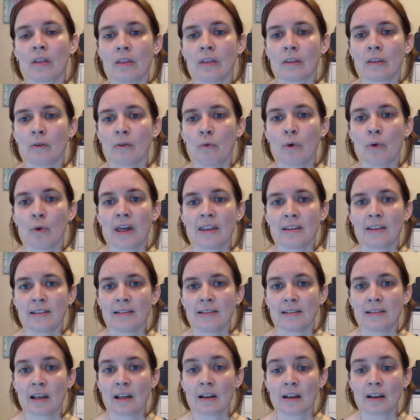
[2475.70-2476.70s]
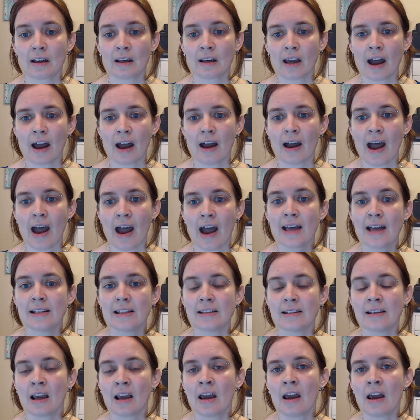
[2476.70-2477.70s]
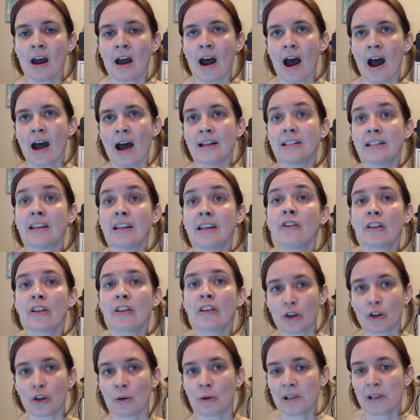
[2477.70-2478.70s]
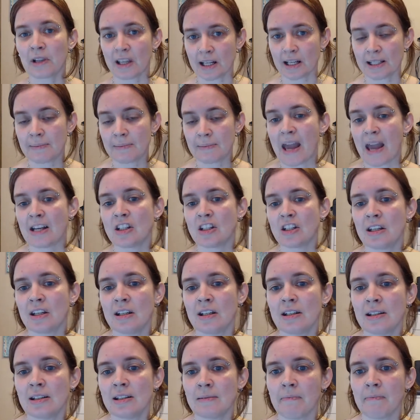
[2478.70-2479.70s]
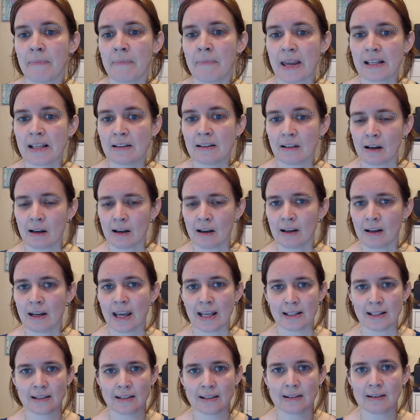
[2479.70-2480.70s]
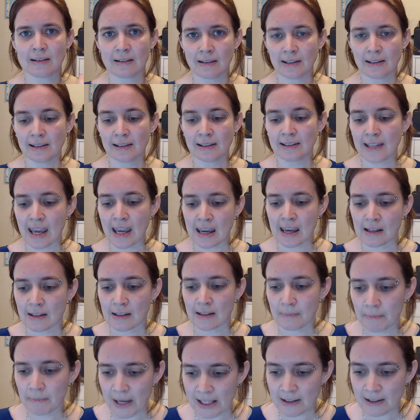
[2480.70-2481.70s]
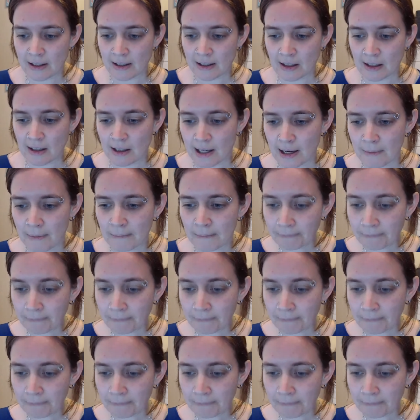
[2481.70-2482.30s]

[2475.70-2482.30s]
with silica has different thermal expansions based on its state, basically.